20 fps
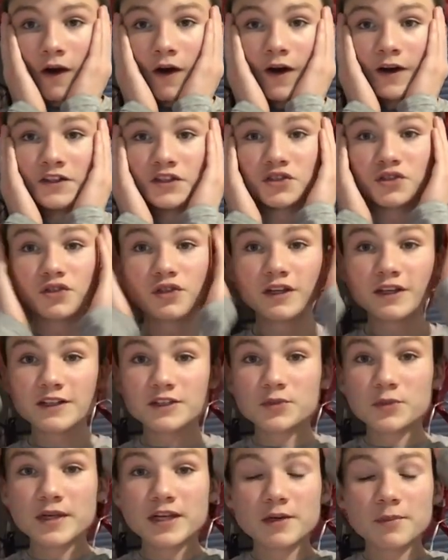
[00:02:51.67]
I just
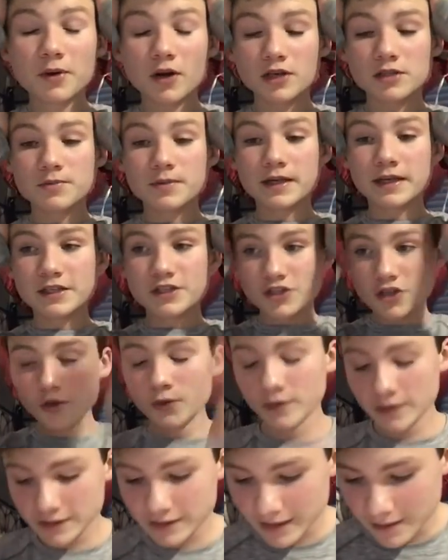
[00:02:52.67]
realized we could possibly get
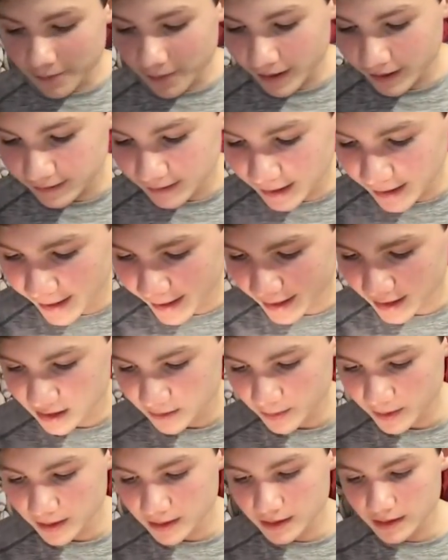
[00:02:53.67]
two in the same pack. That'd
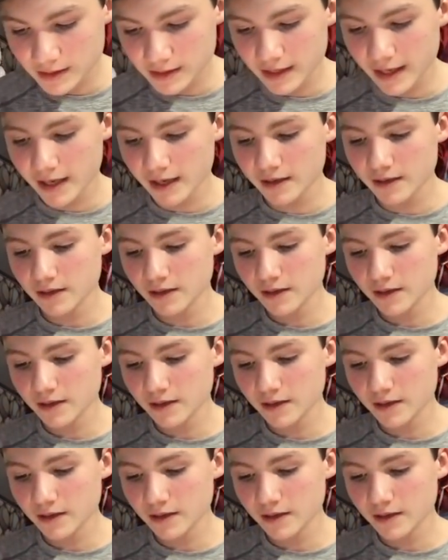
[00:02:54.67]
actually be insane.